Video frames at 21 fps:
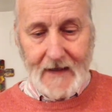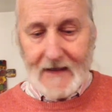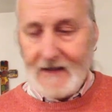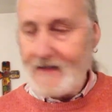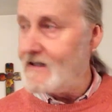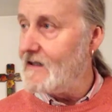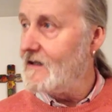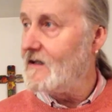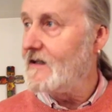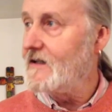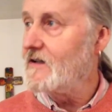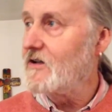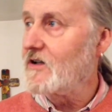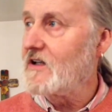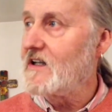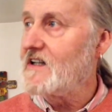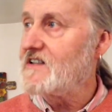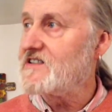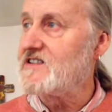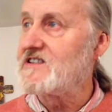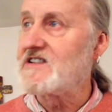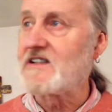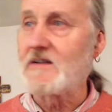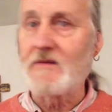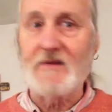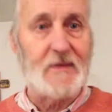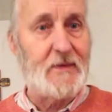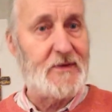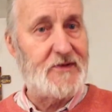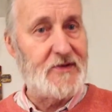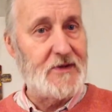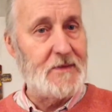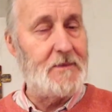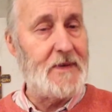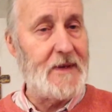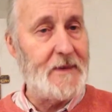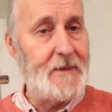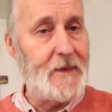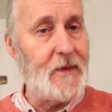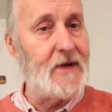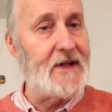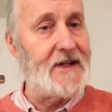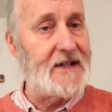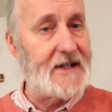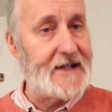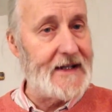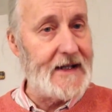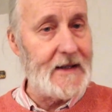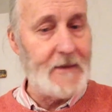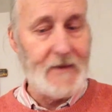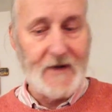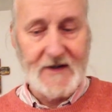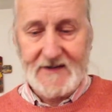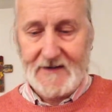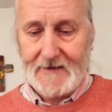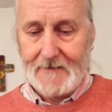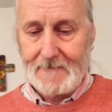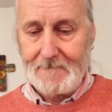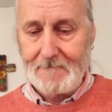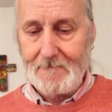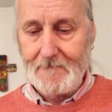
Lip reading: healing relationships between people and their neighbours,